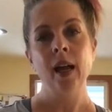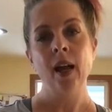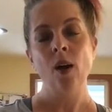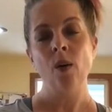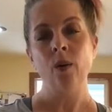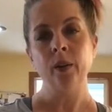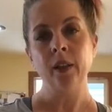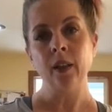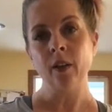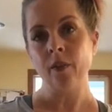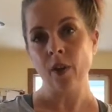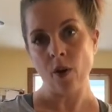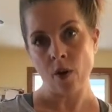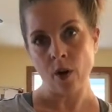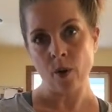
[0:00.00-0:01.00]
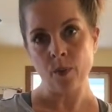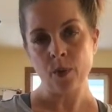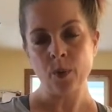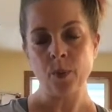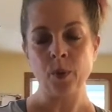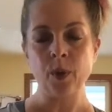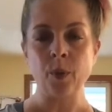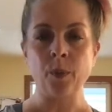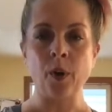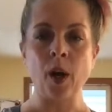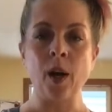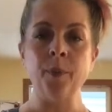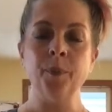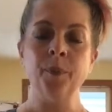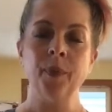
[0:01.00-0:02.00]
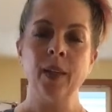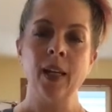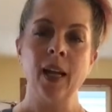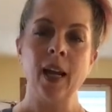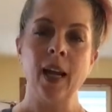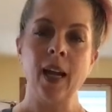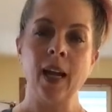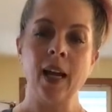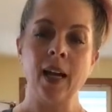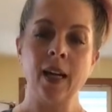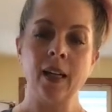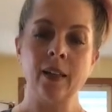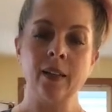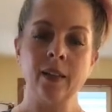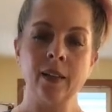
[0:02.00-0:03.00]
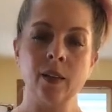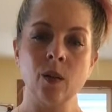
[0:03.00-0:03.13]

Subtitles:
holding of the arms, port de bras. And